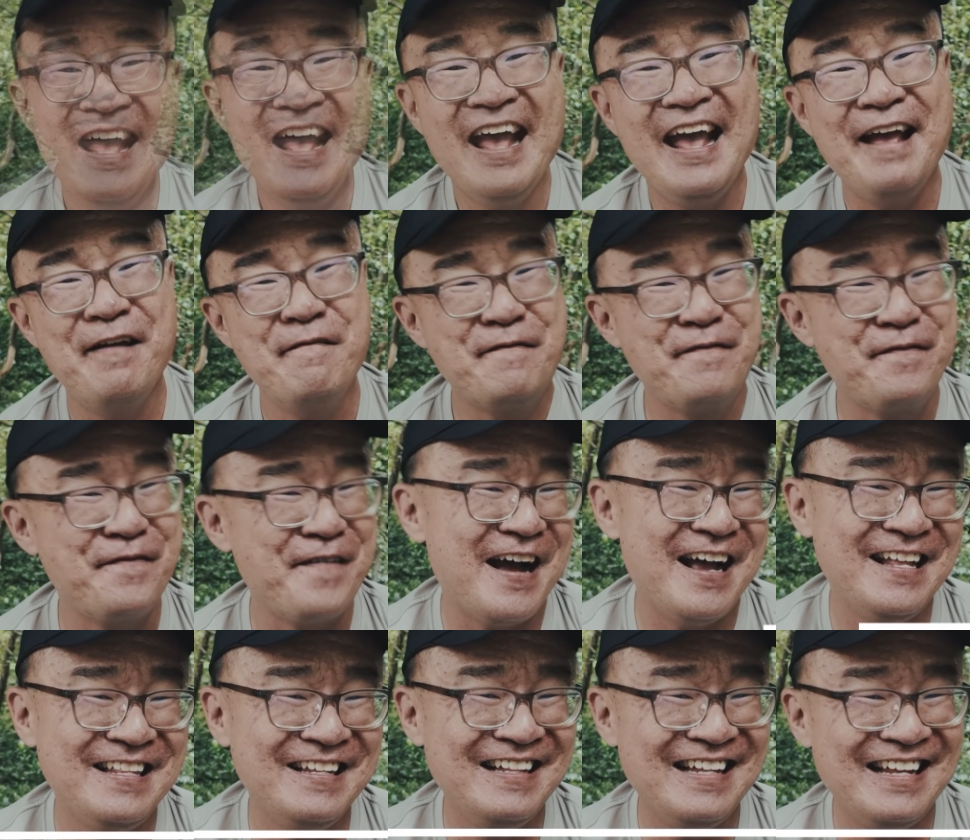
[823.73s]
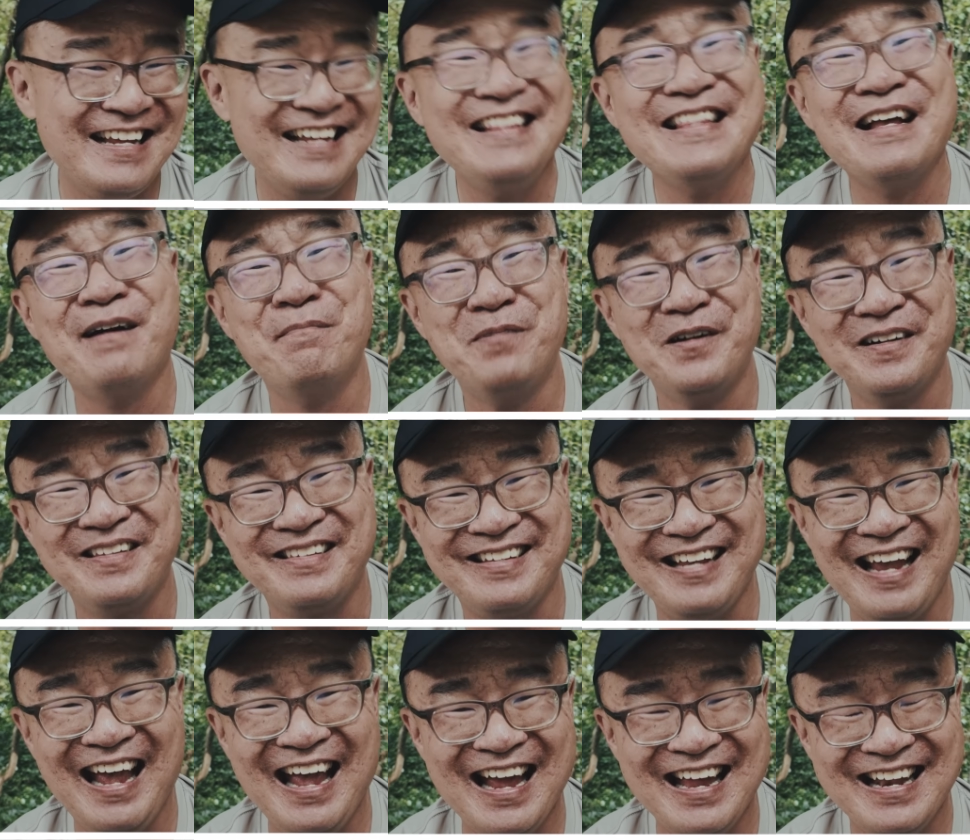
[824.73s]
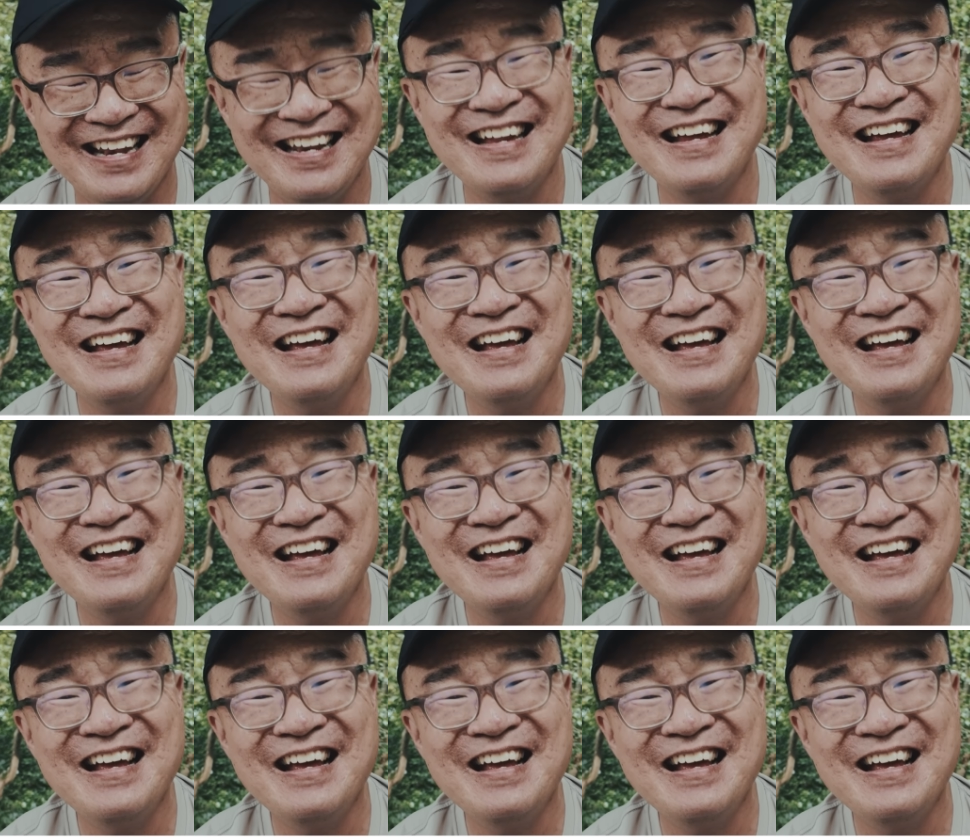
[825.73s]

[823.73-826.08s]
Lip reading: And finally, number 10.